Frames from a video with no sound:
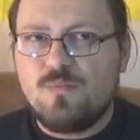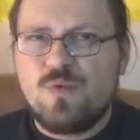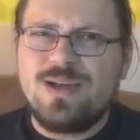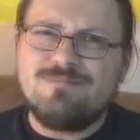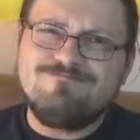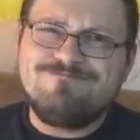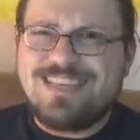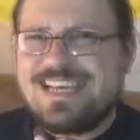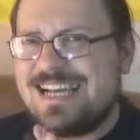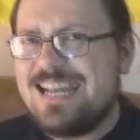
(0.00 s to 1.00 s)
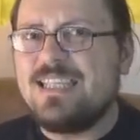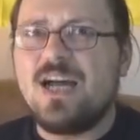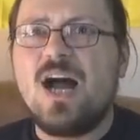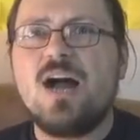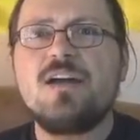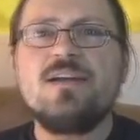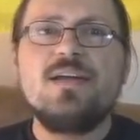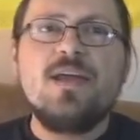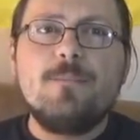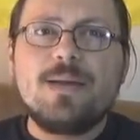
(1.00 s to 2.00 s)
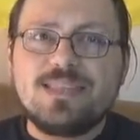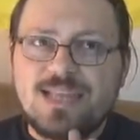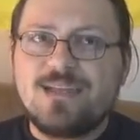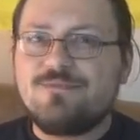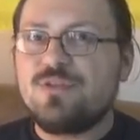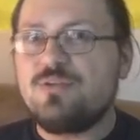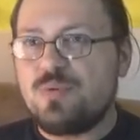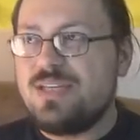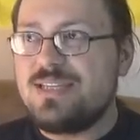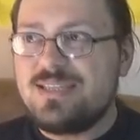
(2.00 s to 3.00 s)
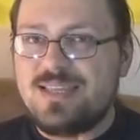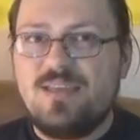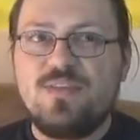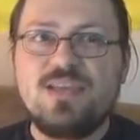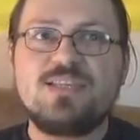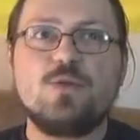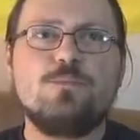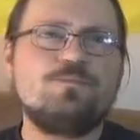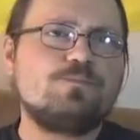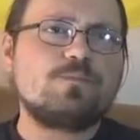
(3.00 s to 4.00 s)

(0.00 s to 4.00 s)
Well, they kinda are, but not for the reasons they think so.